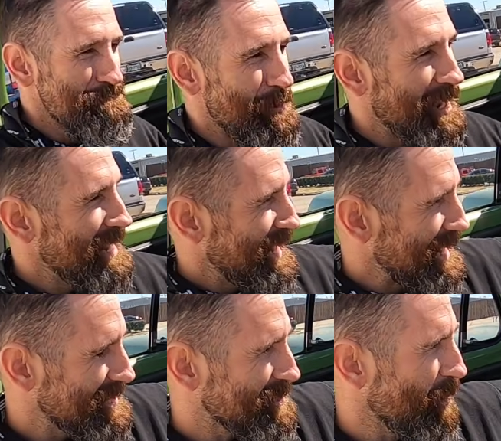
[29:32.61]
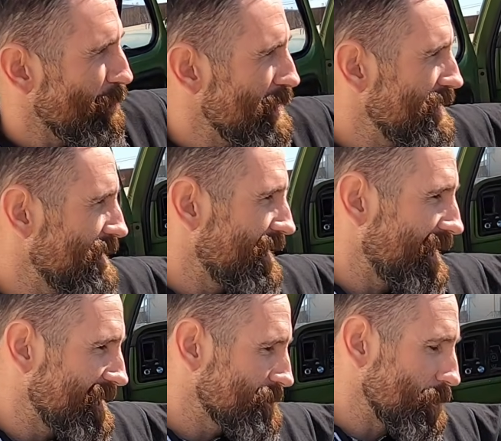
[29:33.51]
But and so it,
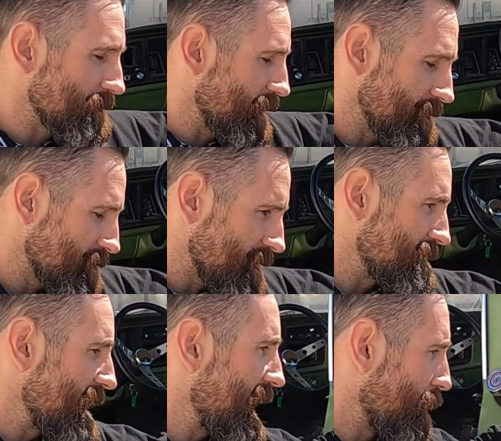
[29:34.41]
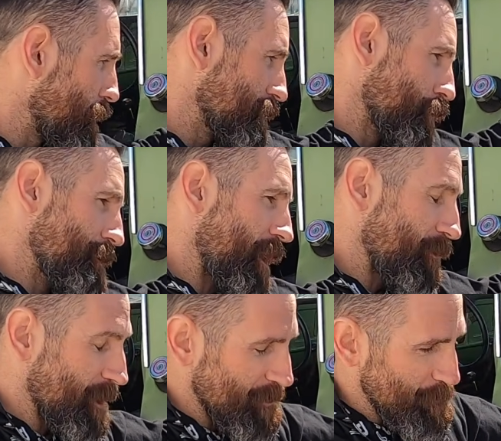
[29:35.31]
so it's just a day, you know, a little bit
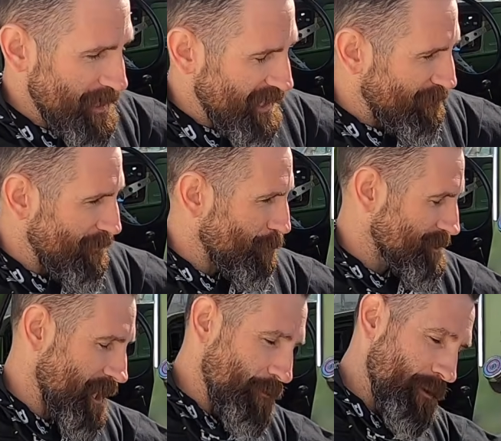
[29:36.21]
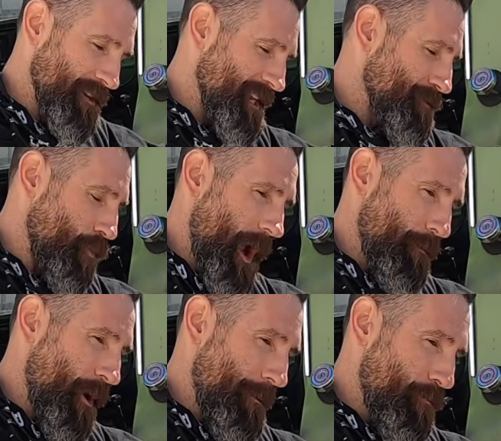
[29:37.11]
on the bed. If anyone's done one, it's
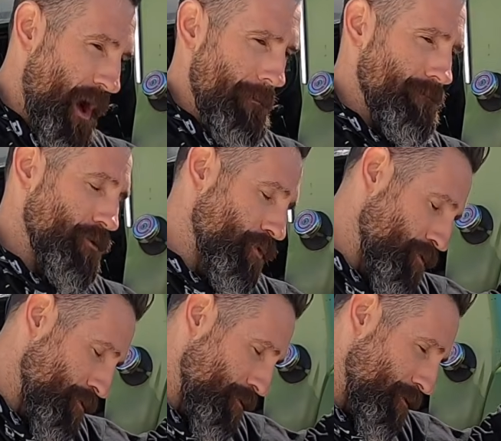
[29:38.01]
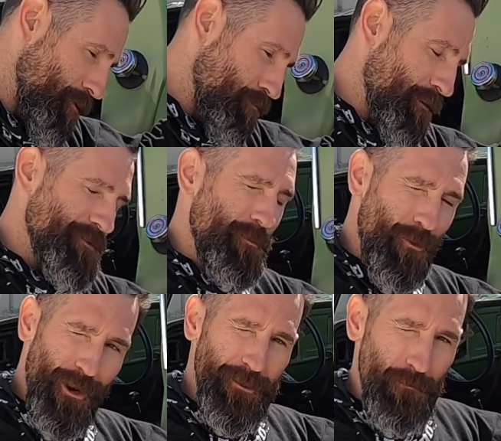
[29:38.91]
whap, whap, whap, cool. Move
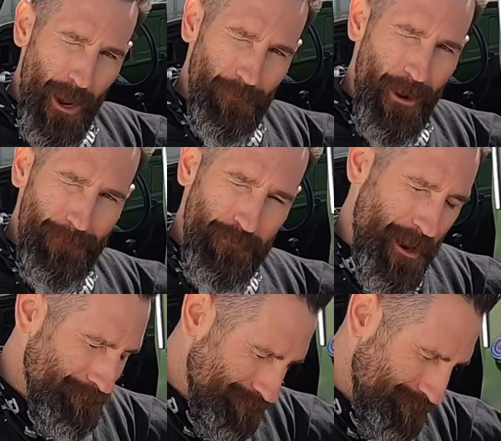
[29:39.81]
somewhere else. Whap, whap, whap.